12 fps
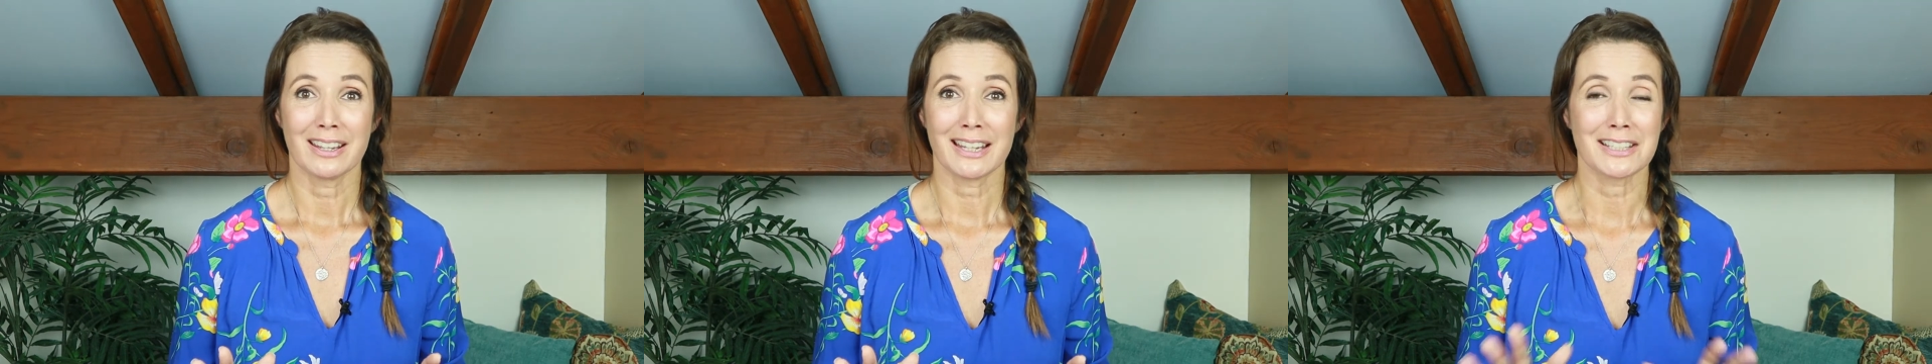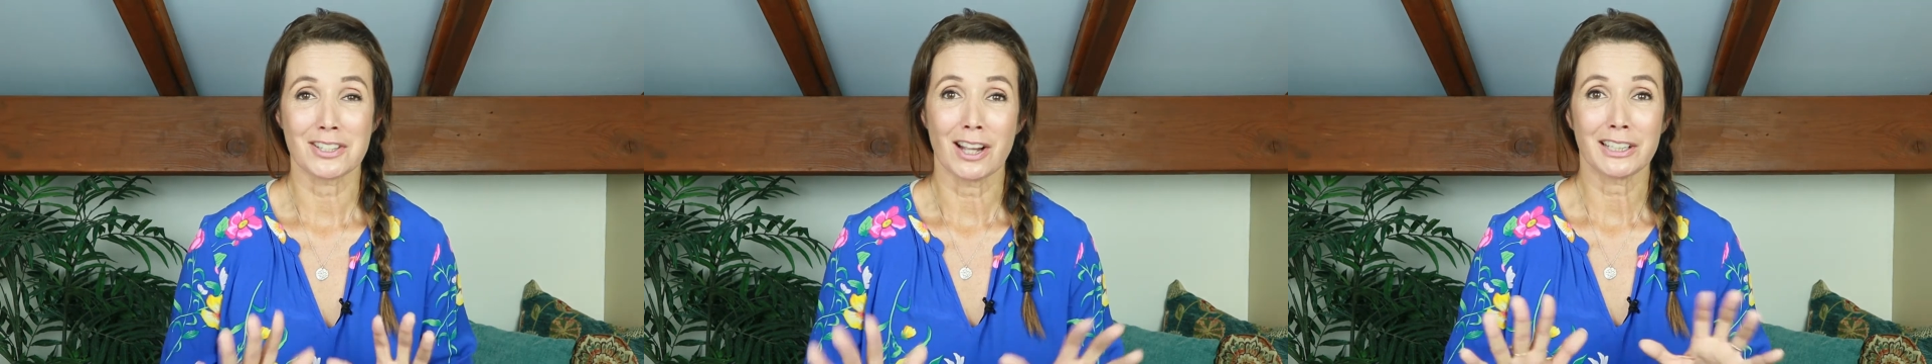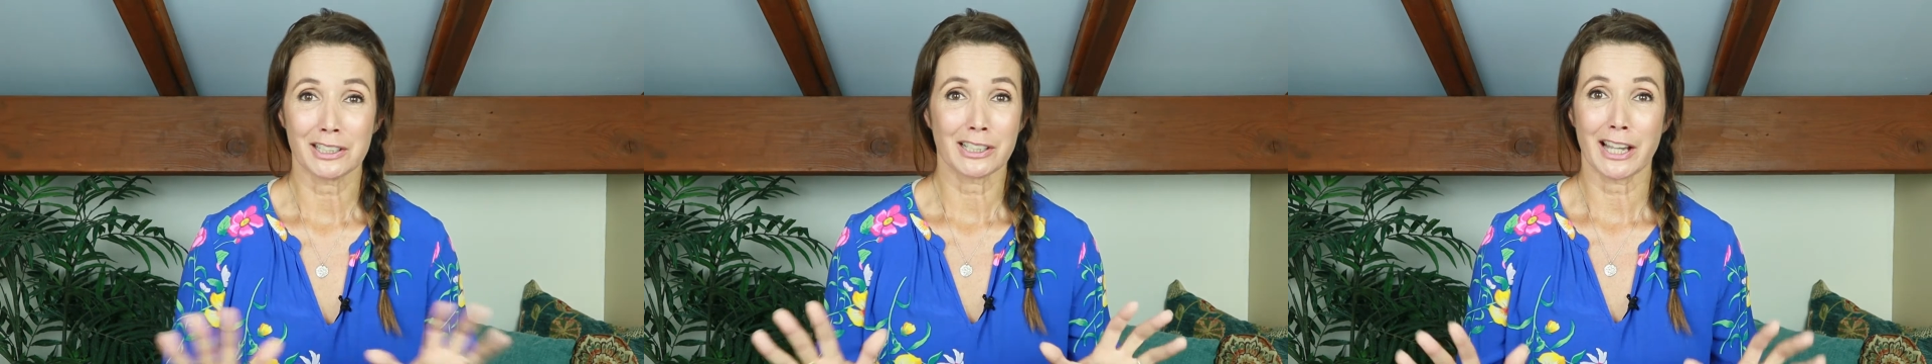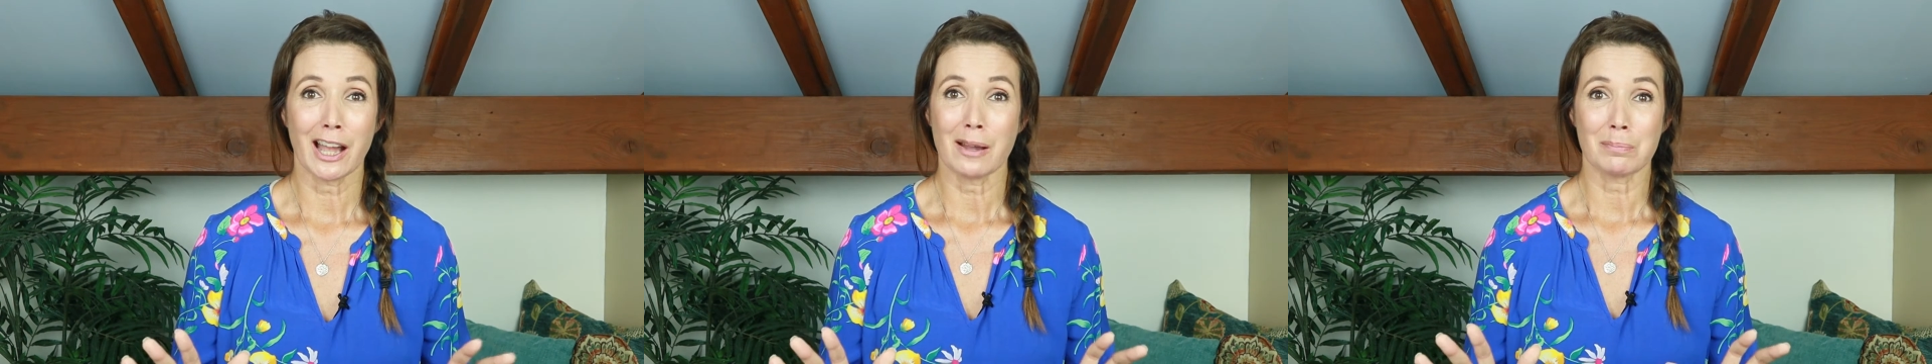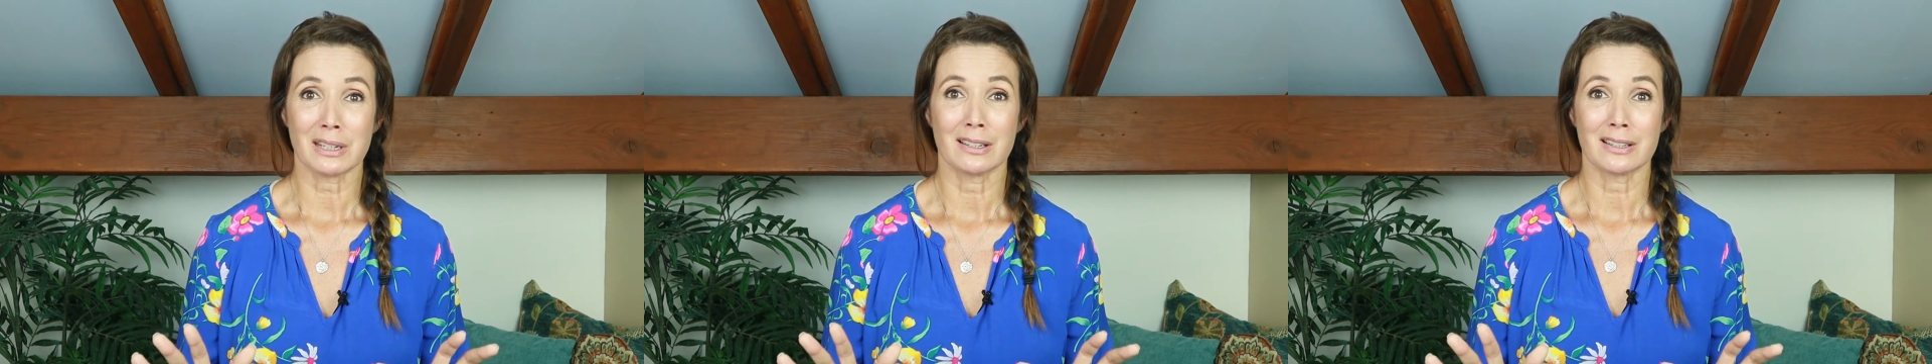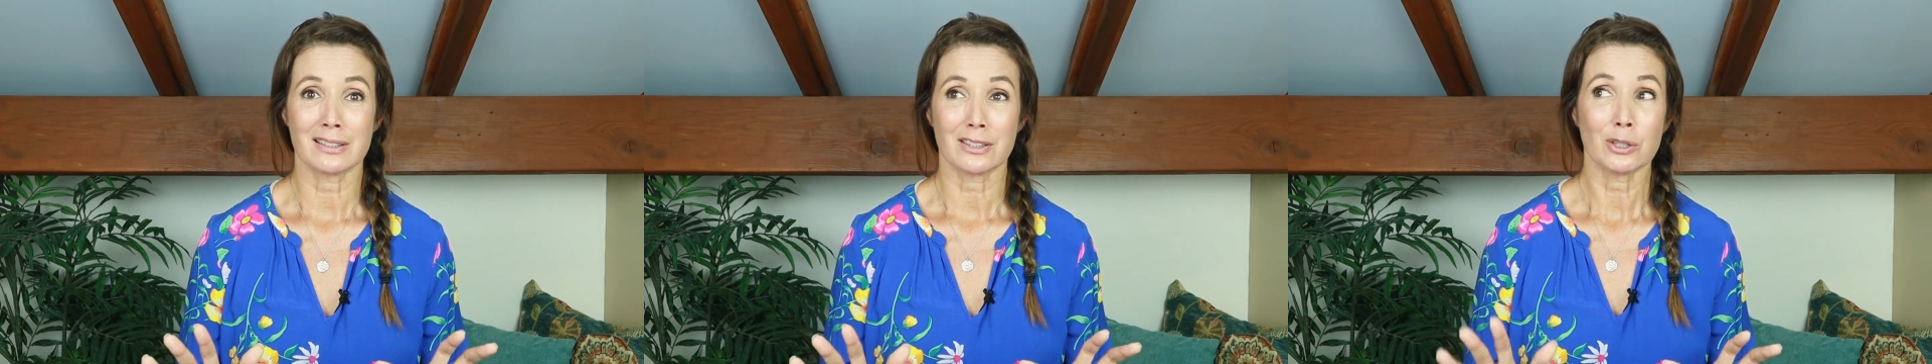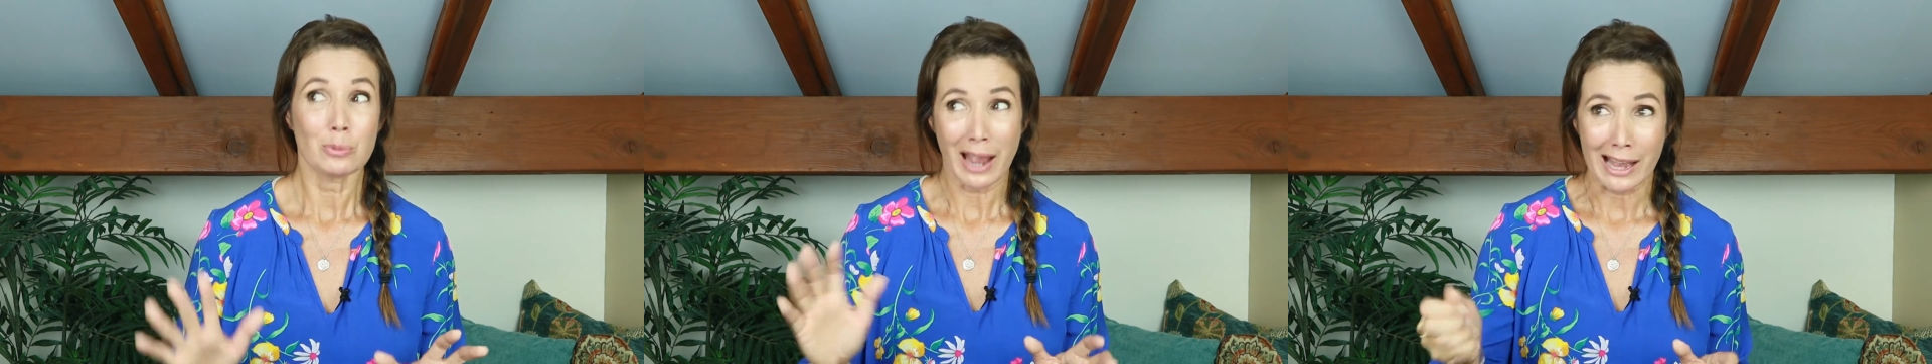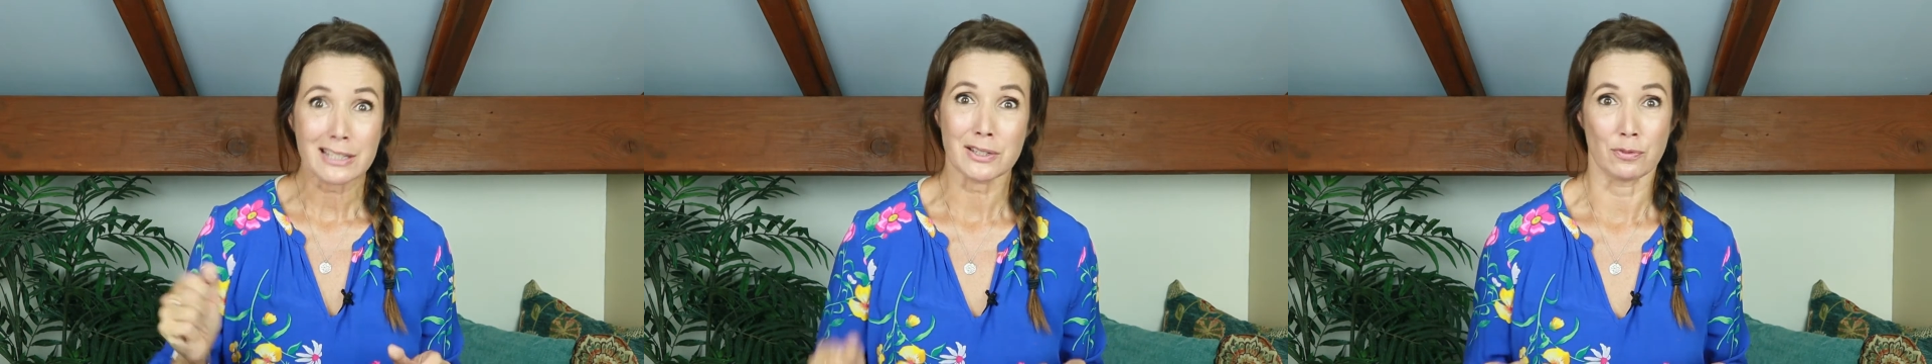it's not going to come because you asked